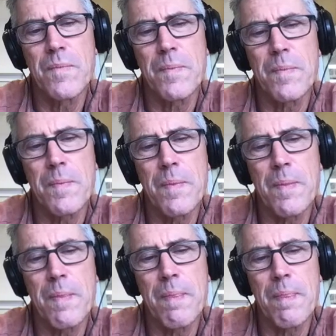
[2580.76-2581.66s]

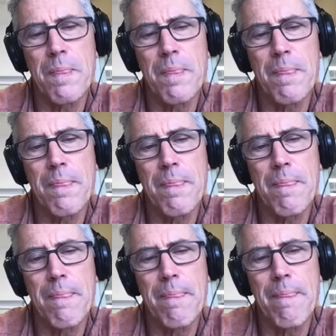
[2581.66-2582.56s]

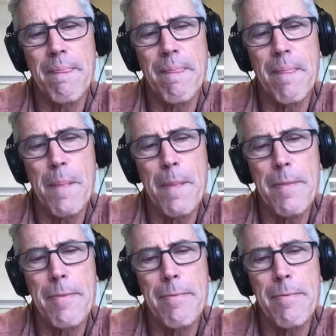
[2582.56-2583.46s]

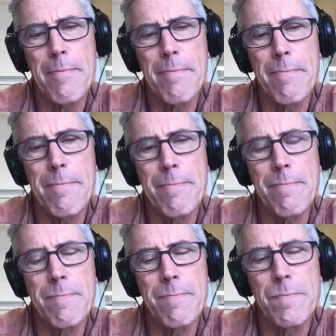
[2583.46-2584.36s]

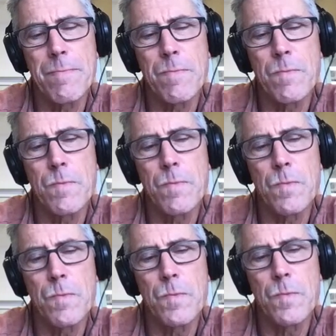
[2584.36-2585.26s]

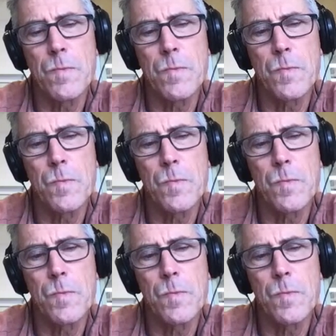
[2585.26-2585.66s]
No words are spoken by the person on screen.